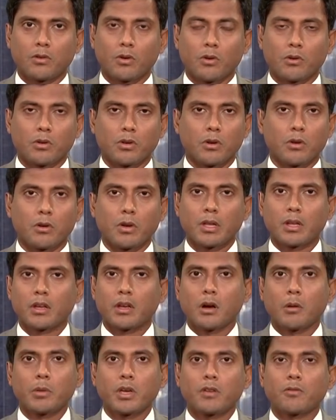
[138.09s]
So, you know,
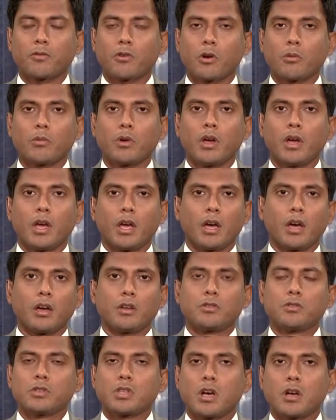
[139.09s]
coming from
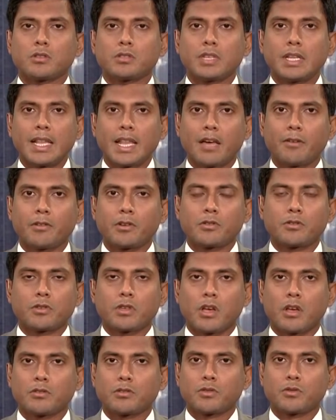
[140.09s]
uh, 2011,
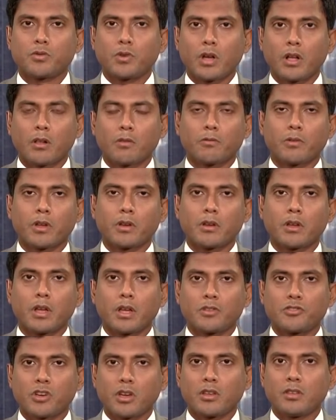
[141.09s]
2012, when
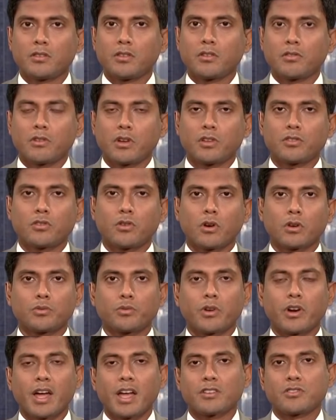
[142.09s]
uh, Chinese internet
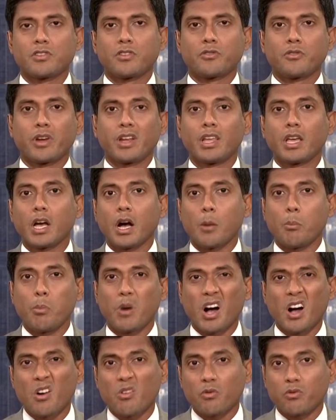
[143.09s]
stocks were actually trading
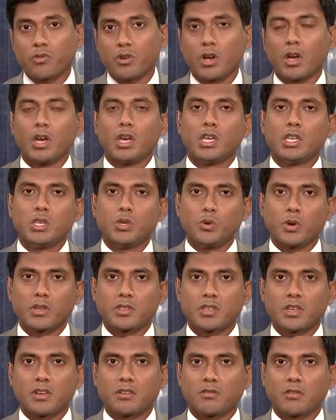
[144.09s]
above
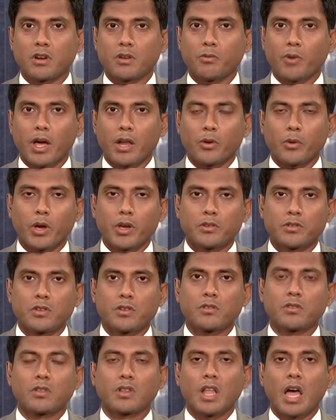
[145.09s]
U.S. internet
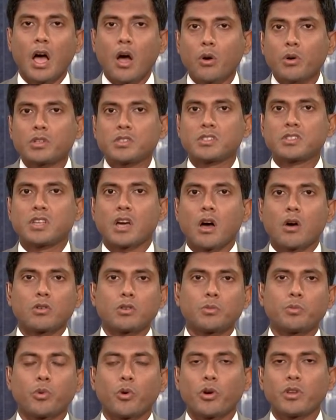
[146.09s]
valuations. Now it's
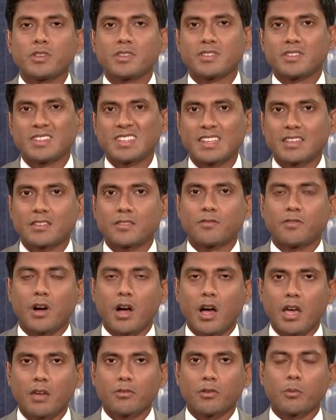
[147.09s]
down to
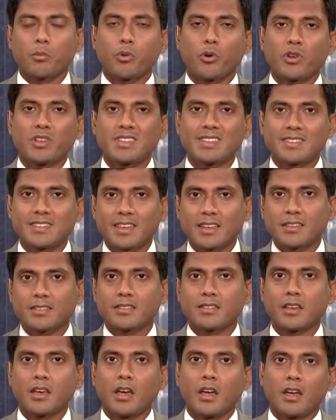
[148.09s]
0.65 or
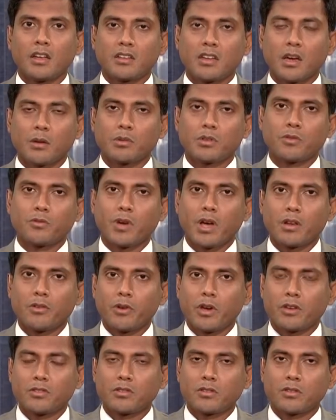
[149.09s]
0.6 times the
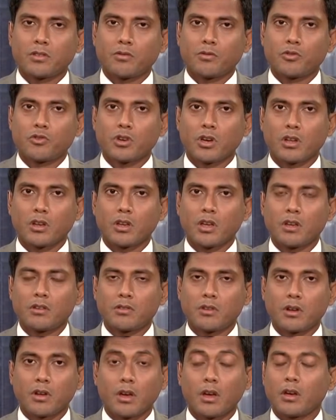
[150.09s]
valuations of the China
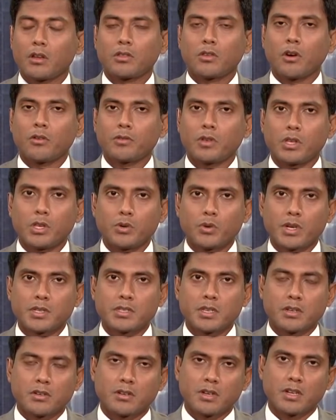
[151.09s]
internet, uh, of the
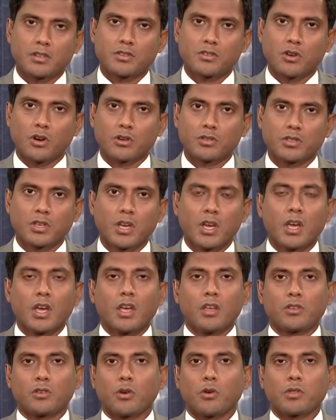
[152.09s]
U.S. internet stocks.
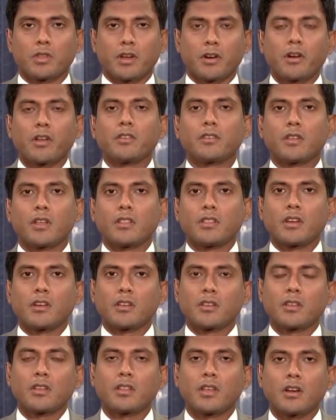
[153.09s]
So there is
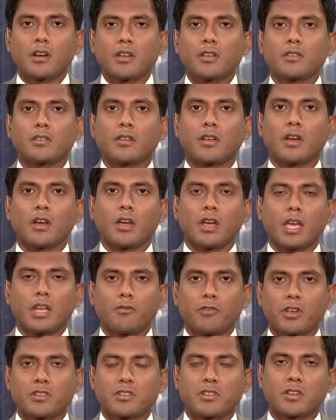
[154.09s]
there there is uh,
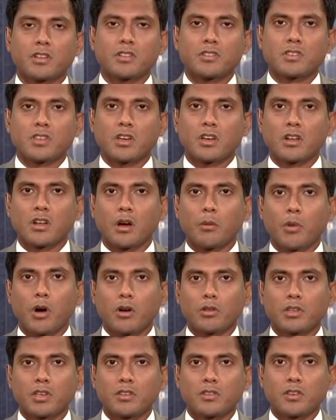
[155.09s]
investor concern
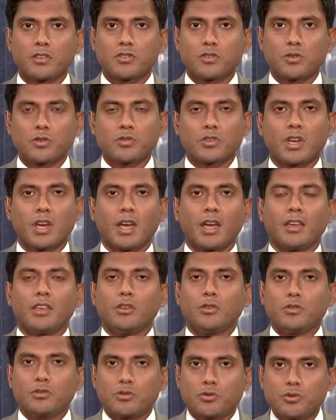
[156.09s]
about these issues.
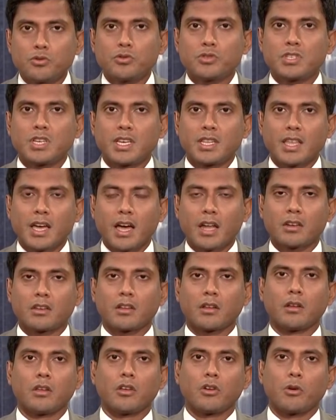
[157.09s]
You do see
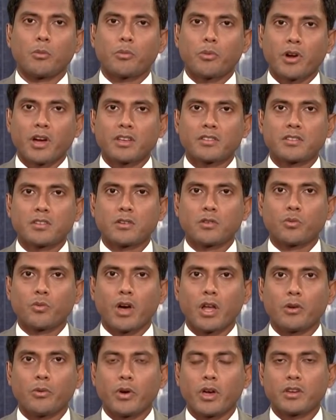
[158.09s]
that uh, you know price into
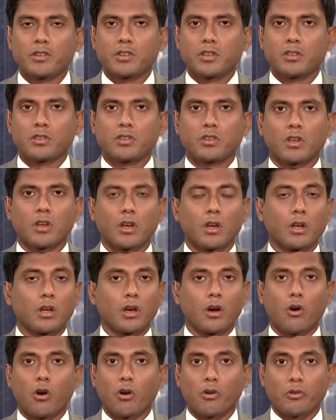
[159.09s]
valuations uh,
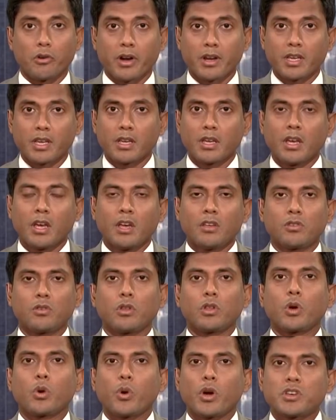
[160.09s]
mm. already.
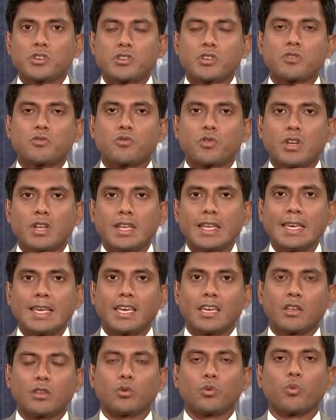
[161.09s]
So the question really
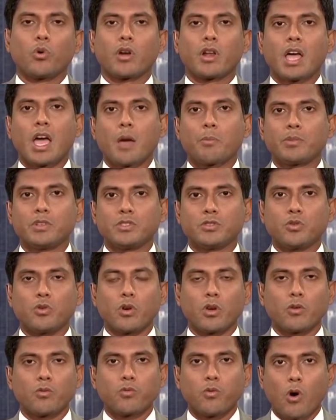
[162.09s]
is what happens
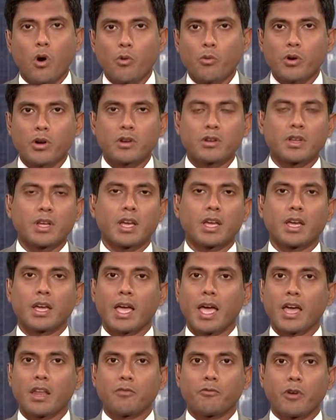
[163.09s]
going forward
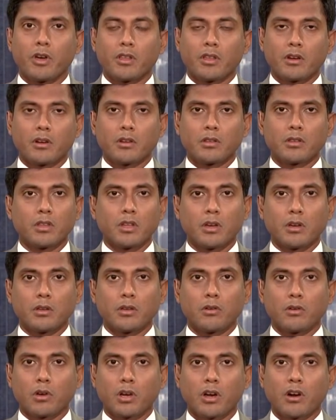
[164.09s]
and whether the
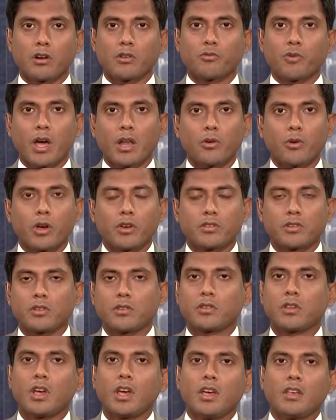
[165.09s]
you know current
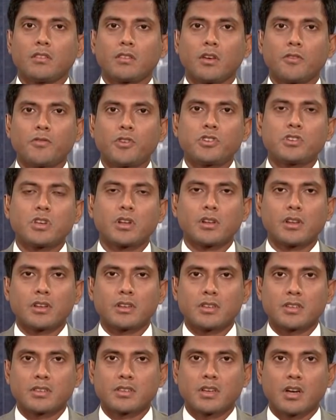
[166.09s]
valuations
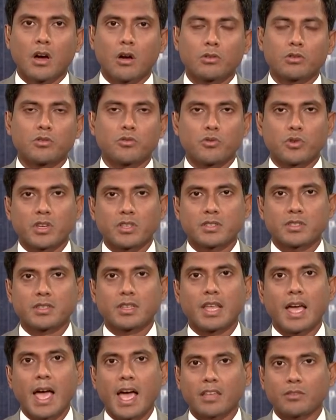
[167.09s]
sufficiently discount the risk
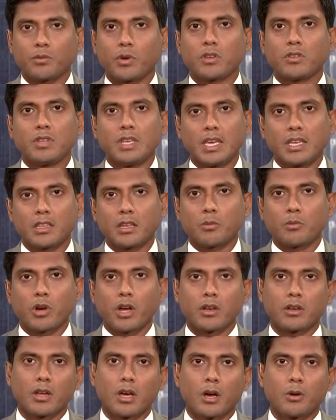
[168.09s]
as we are seeing them
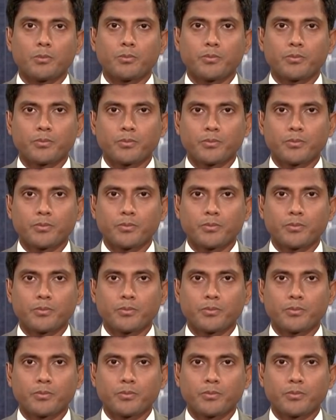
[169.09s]
right now.